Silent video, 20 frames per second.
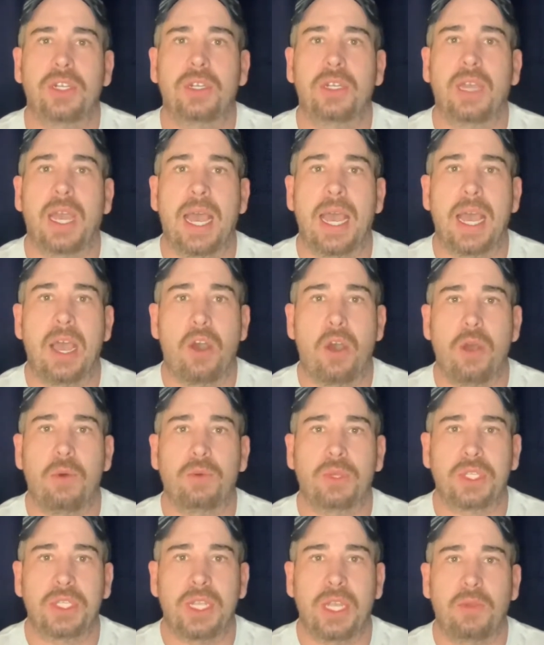Uh, I will
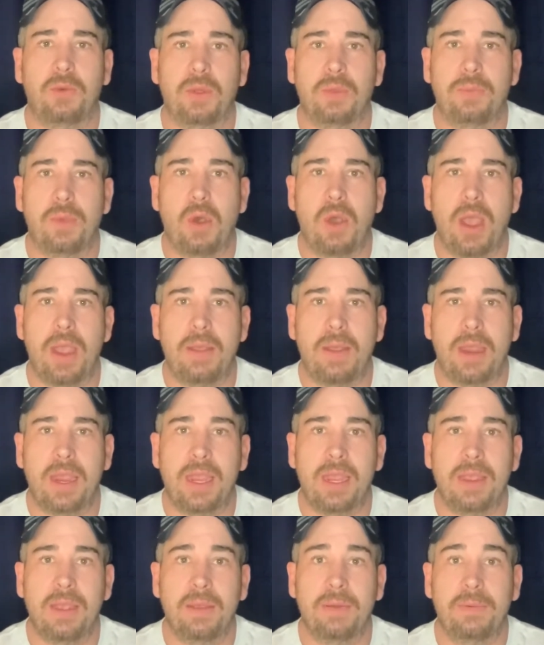stick with my
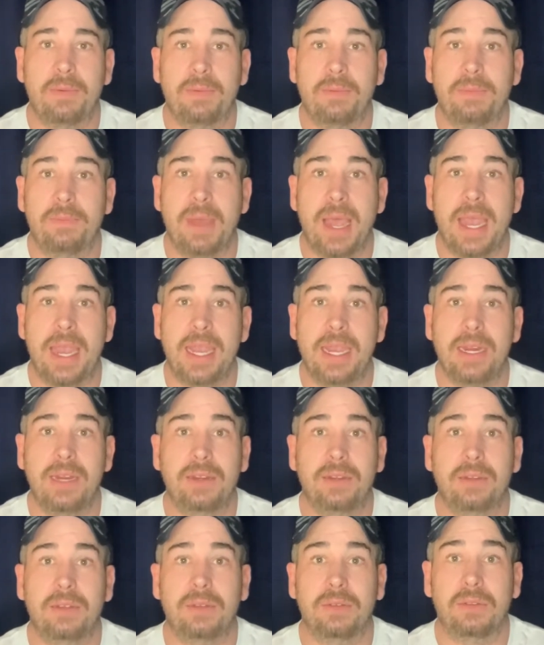
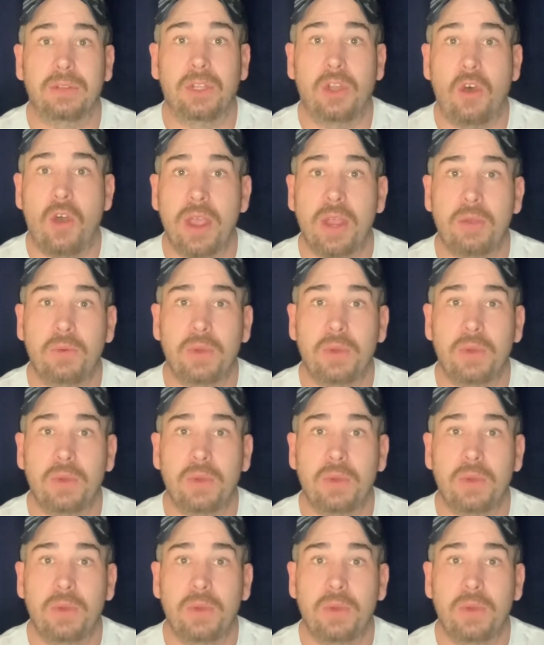main like,